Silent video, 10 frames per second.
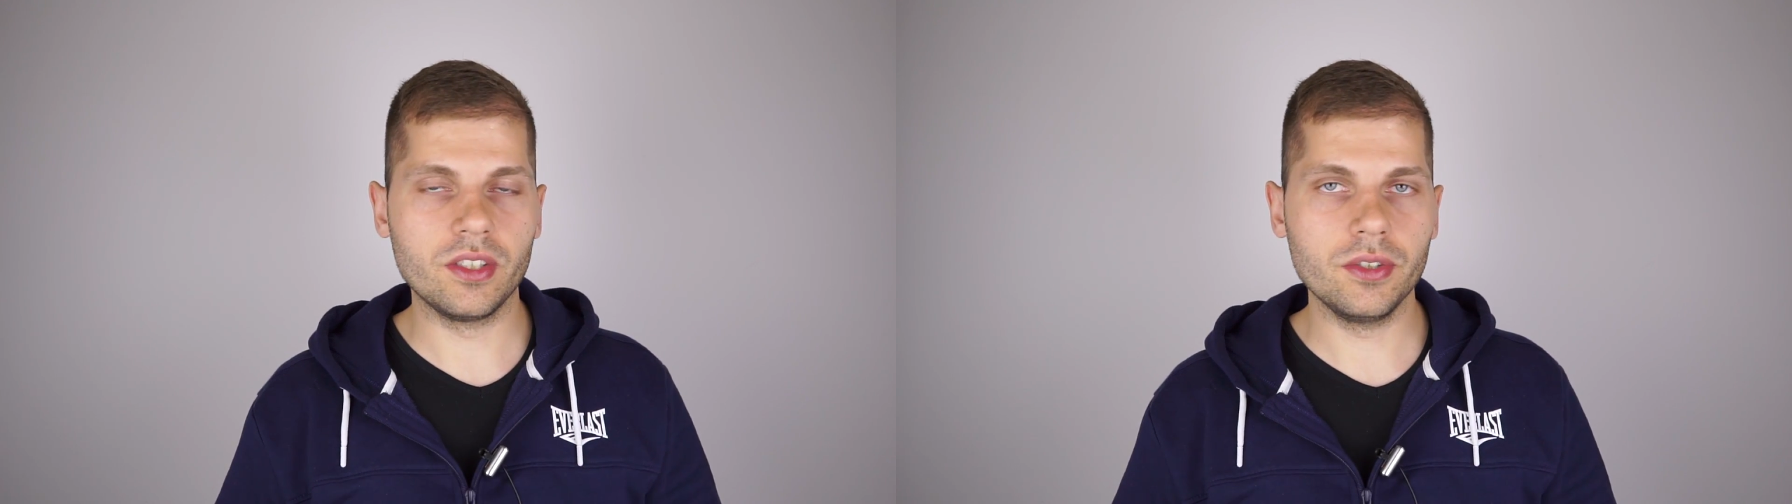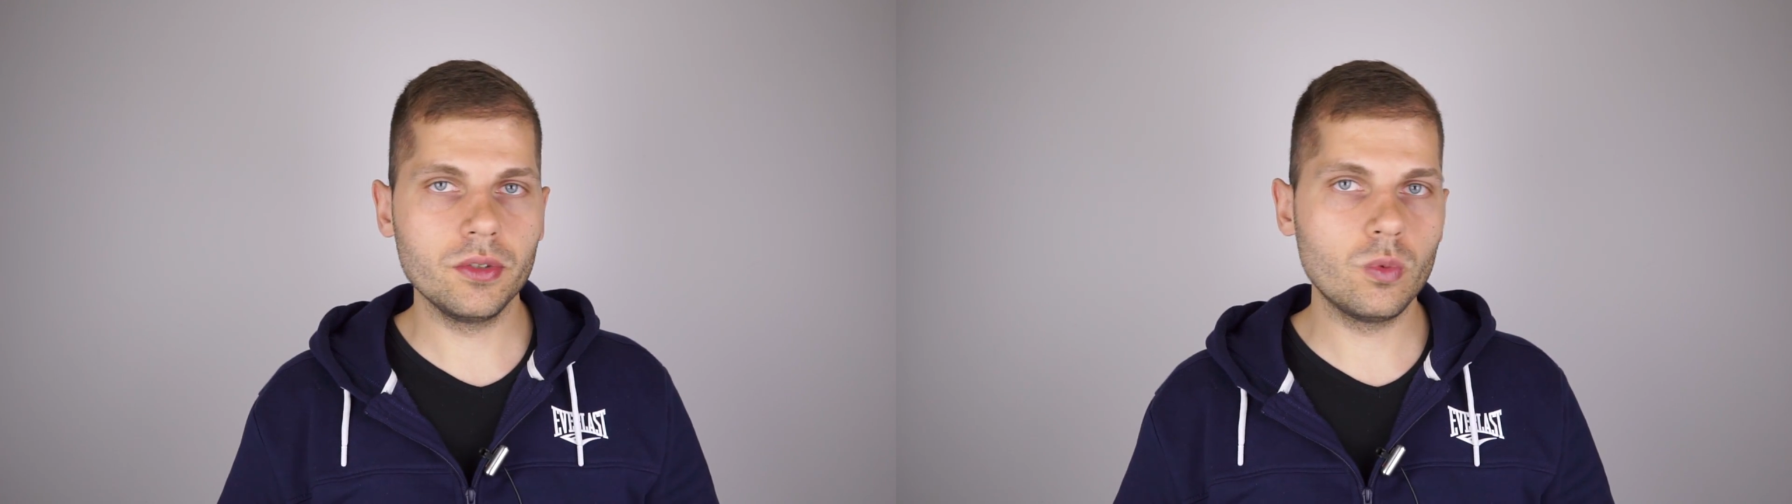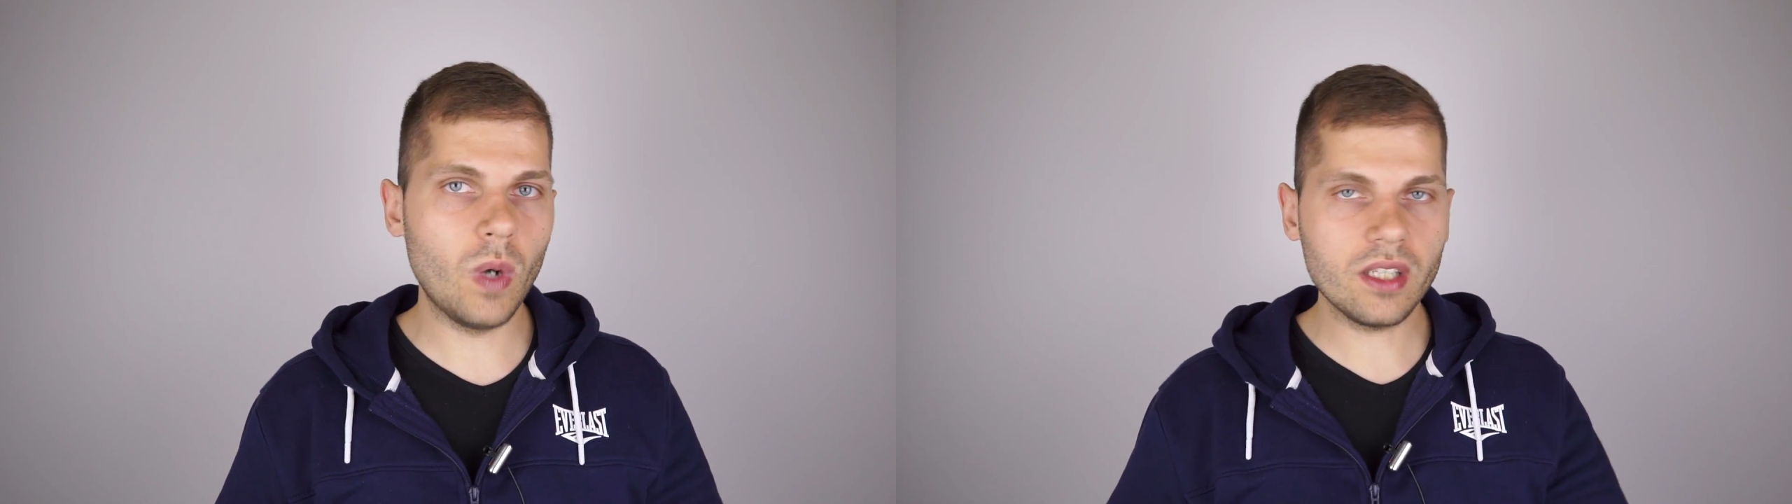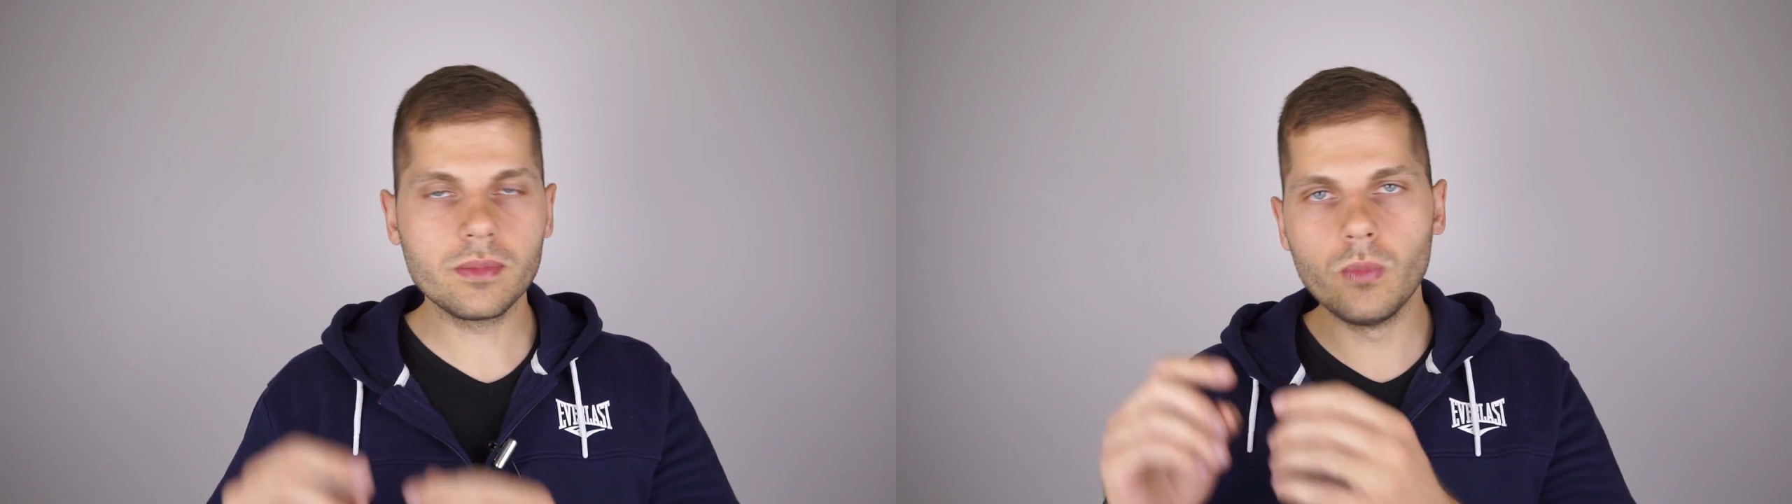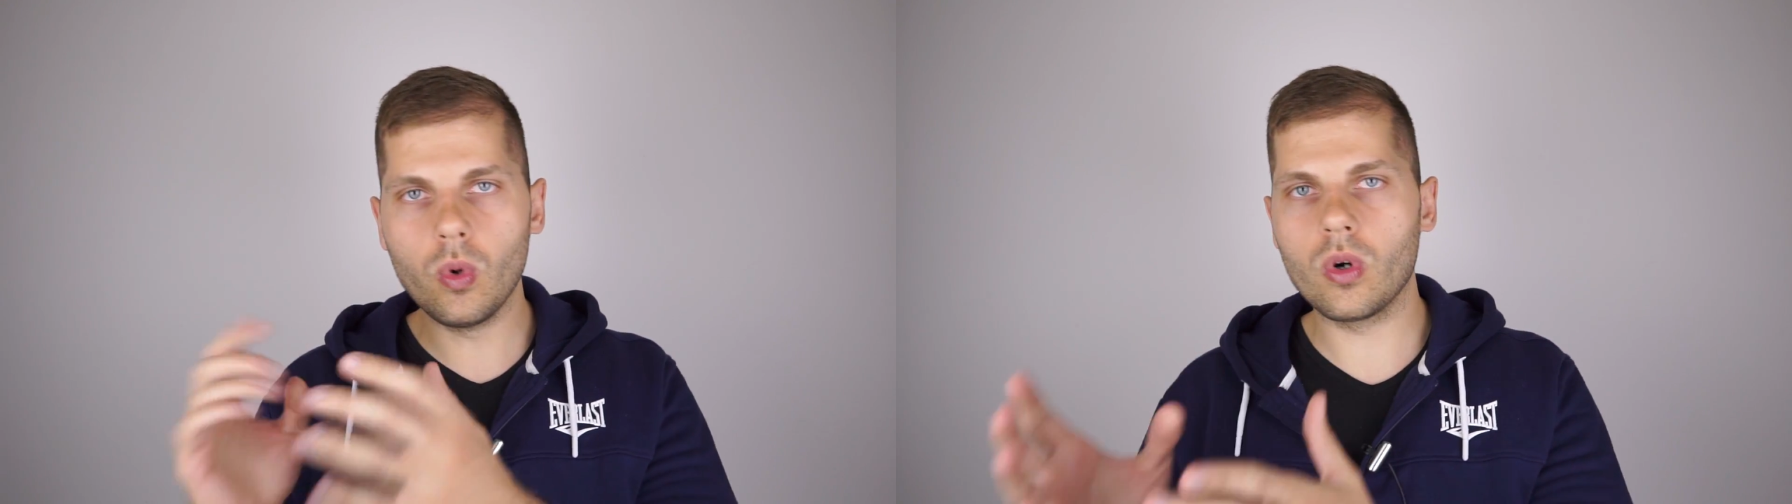You
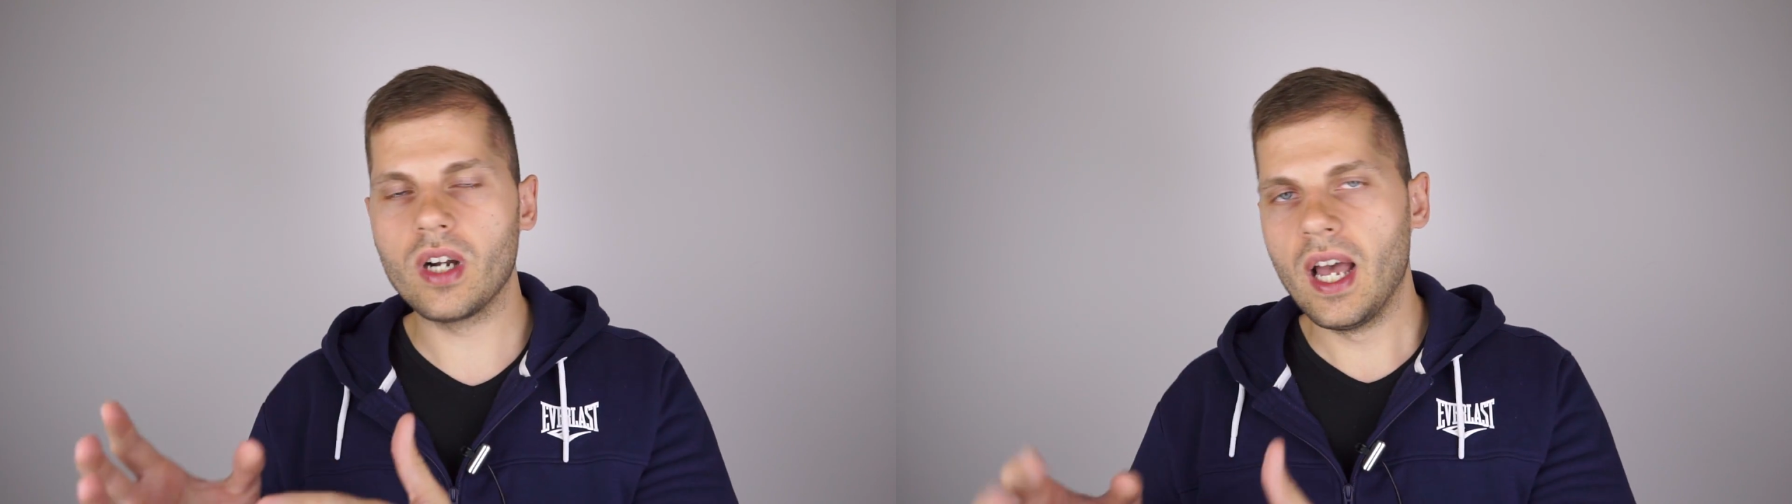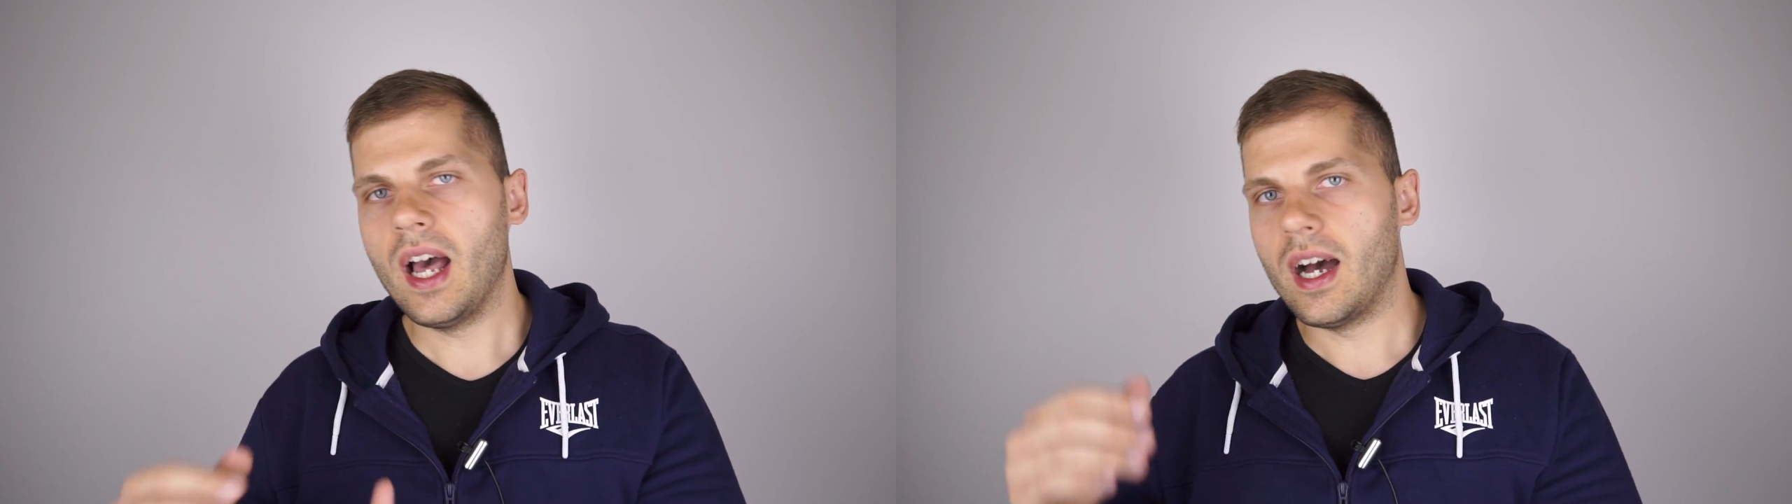want more